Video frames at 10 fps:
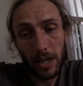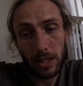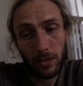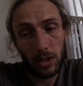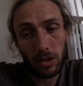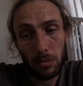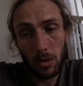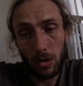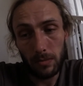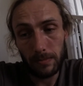thanks for the
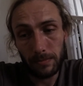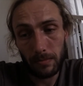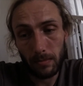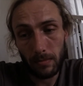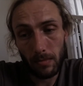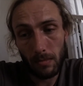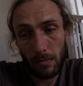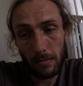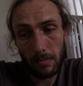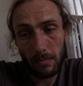support.
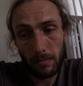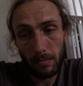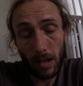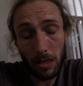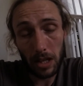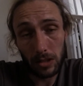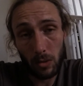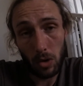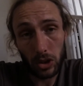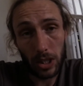Thanks for
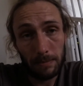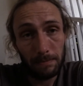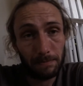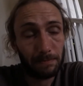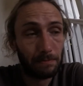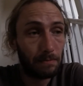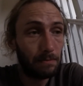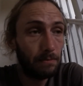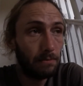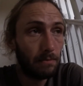watching.
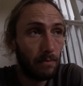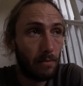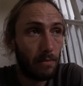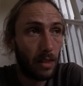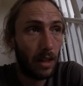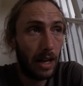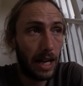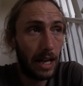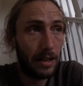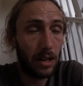
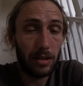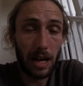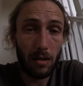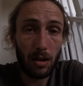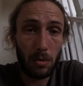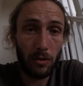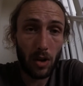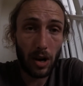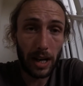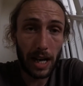And no doubt I will
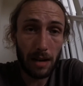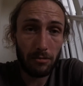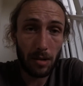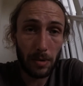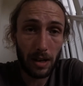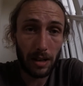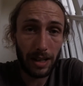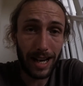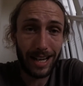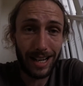fire the camera up and
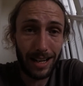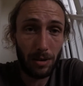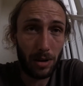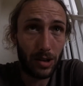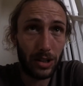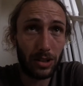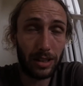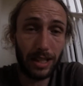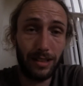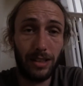again in a little while, because I
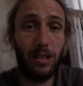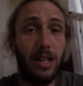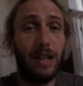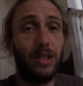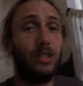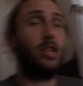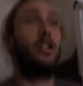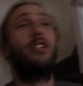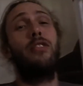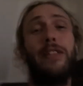tend to do that. I sign
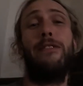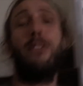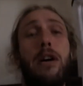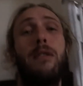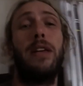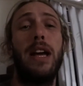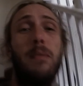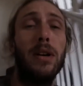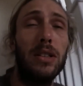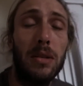off and then fire up the
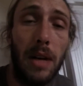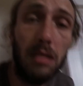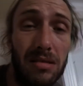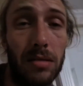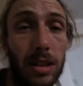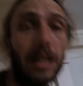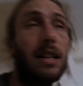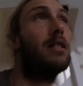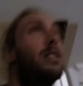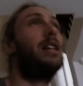camera because I'm like, oh, just had
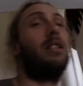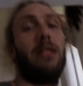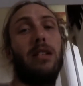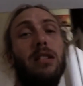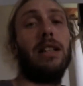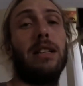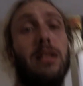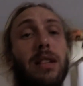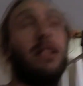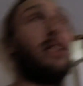an idea. I'm going to do this. I'm
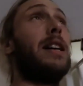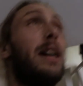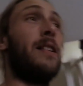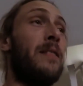going to do that.